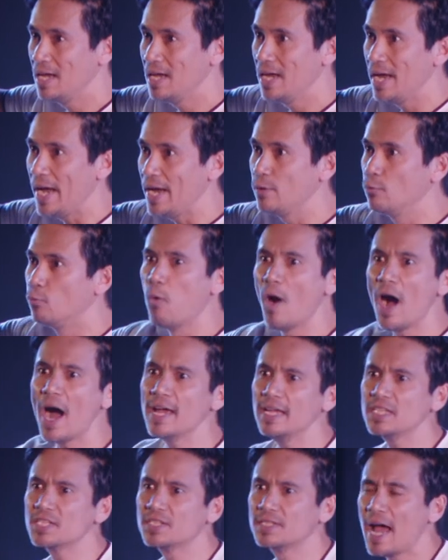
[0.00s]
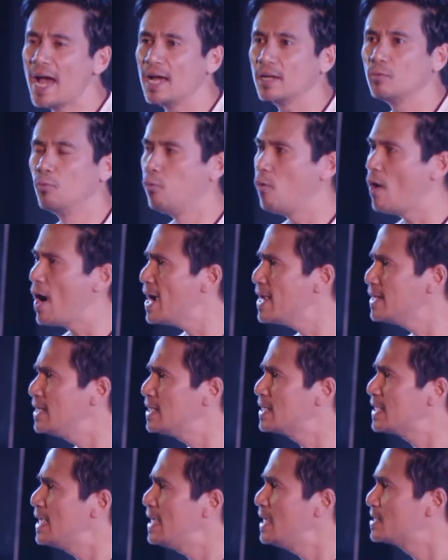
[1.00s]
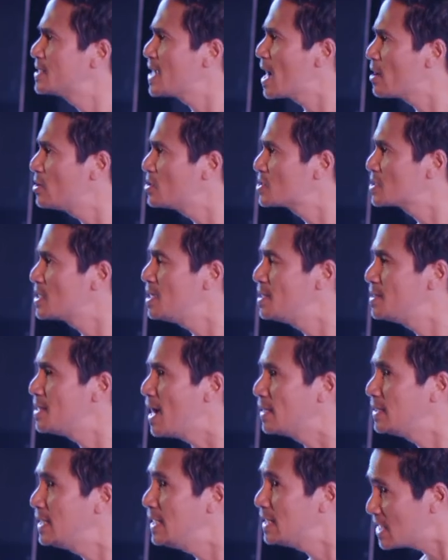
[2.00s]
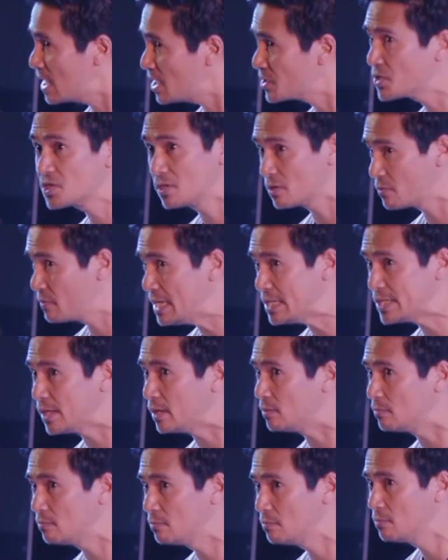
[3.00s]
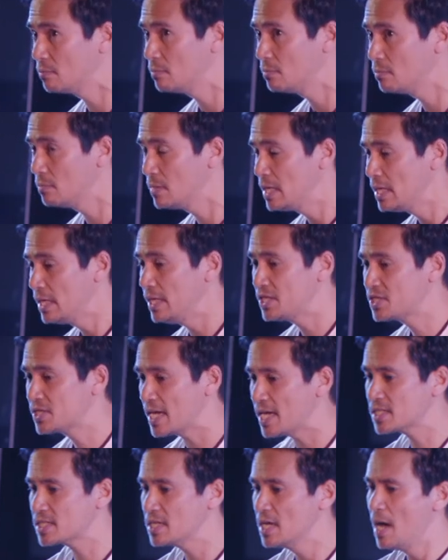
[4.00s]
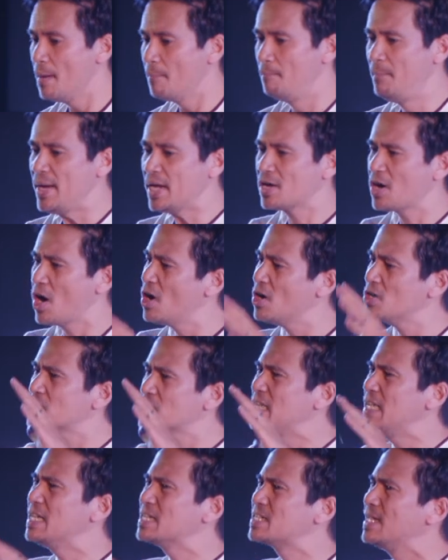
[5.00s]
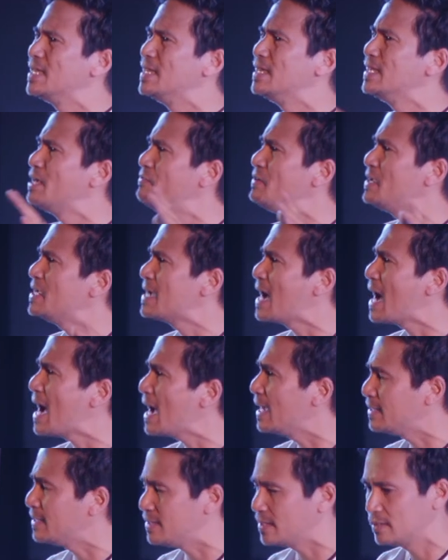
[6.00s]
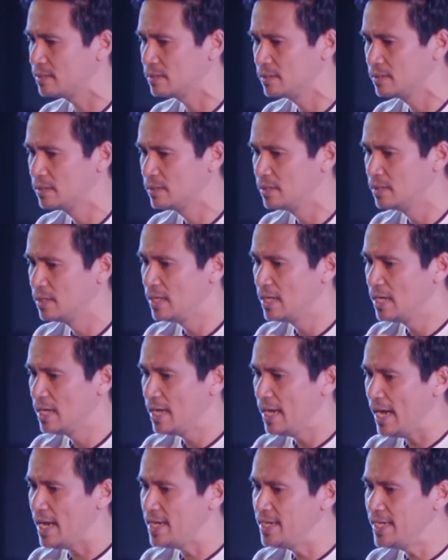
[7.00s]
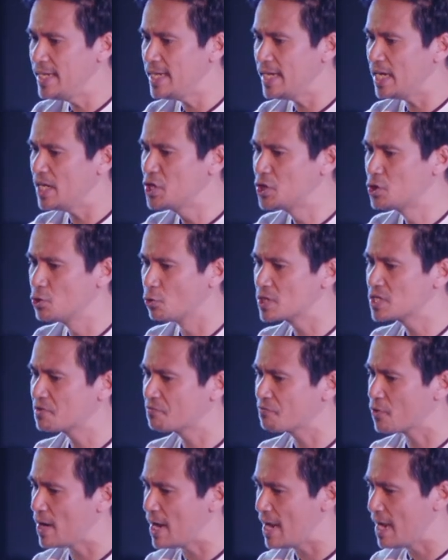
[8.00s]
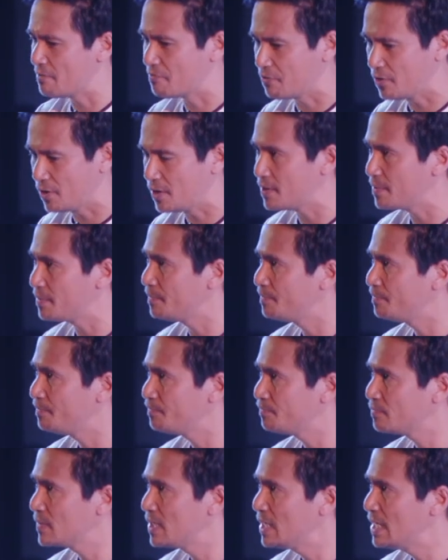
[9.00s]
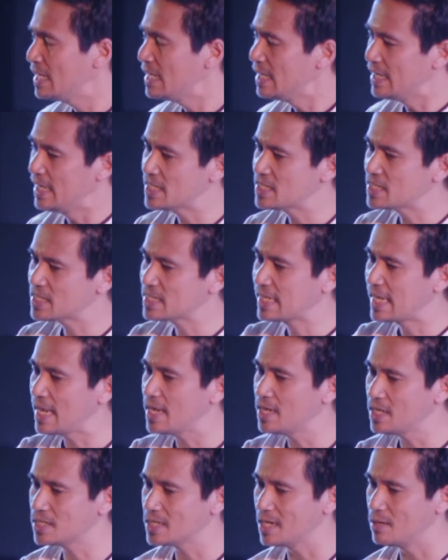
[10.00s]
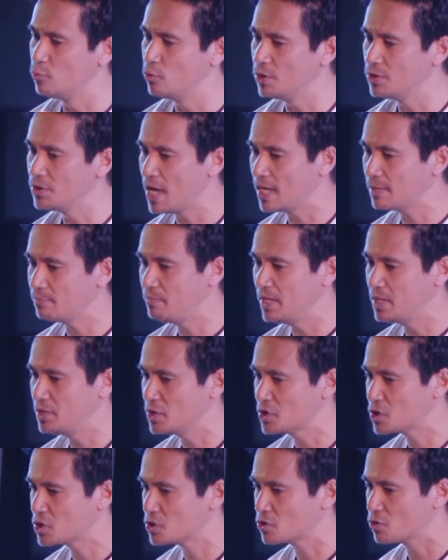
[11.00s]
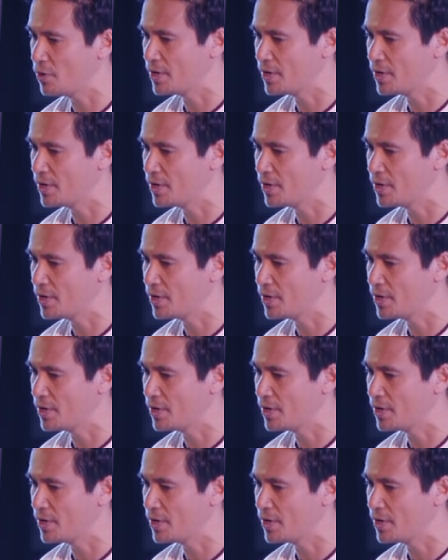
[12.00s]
And why is that? Why did King Darius say that? He tells us the reason. He says, because he is the living God, and he endures forever. His kingdom will not be destroyed.